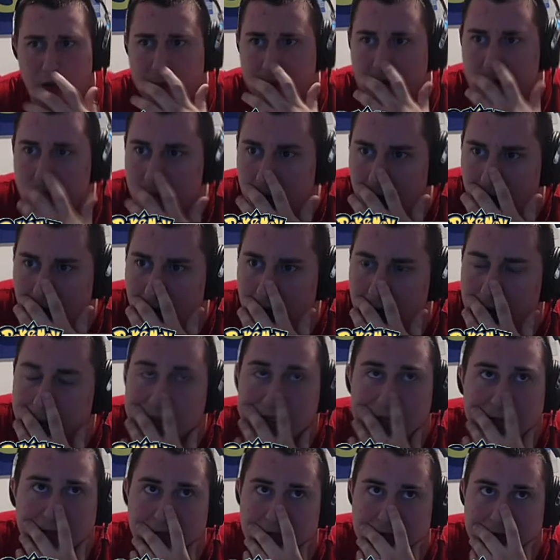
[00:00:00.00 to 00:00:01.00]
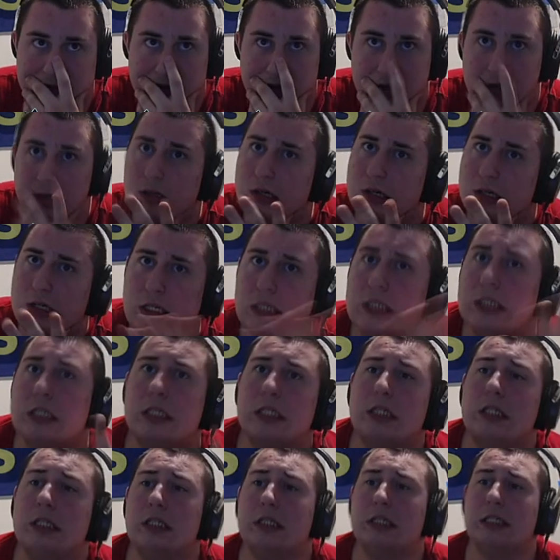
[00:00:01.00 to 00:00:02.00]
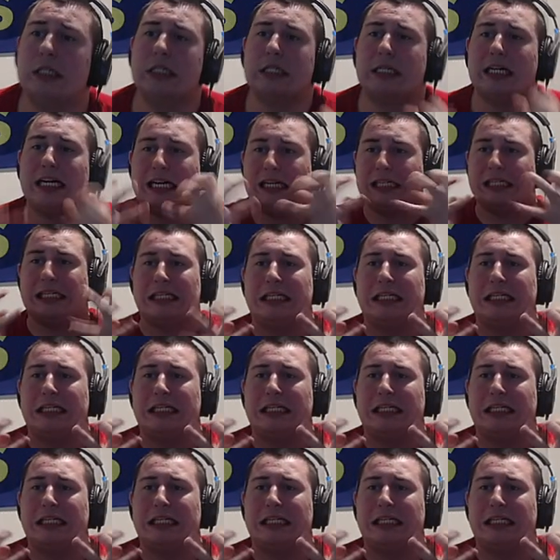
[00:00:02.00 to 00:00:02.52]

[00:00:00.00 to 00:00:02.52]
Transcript: because Aram seems to... Oh, I hate